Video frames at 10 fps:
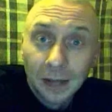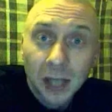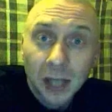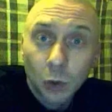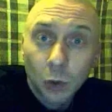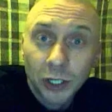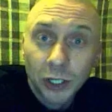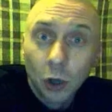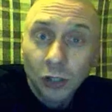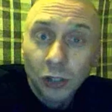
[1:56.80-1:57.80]
And that's why
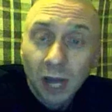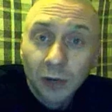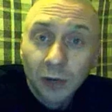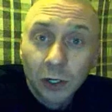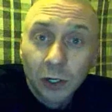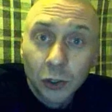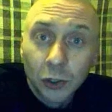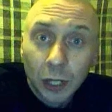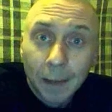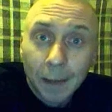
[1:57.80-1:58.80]
you can't have
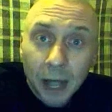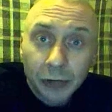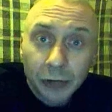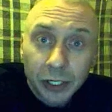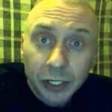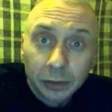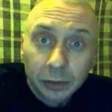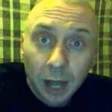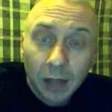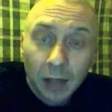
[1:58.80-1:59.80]
nuclear batteries,
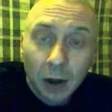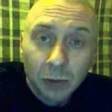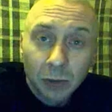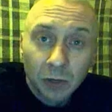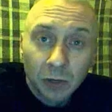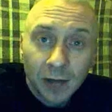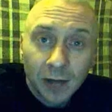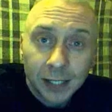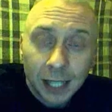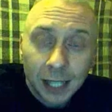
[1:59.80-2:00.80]
and they're absolutely
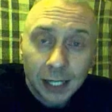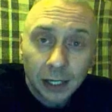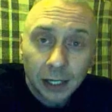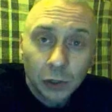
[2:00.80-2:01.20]
fantastic.